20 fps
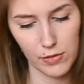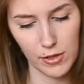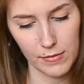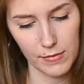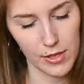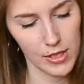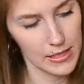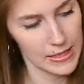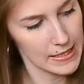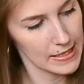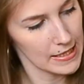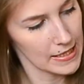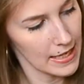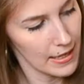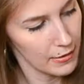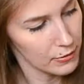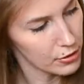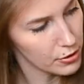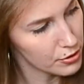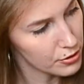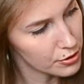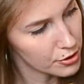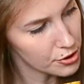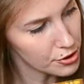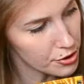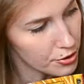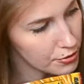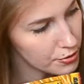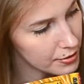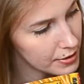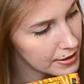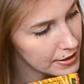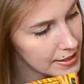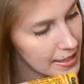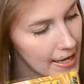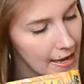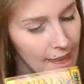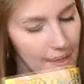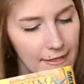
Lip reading: Let me see how to show you this.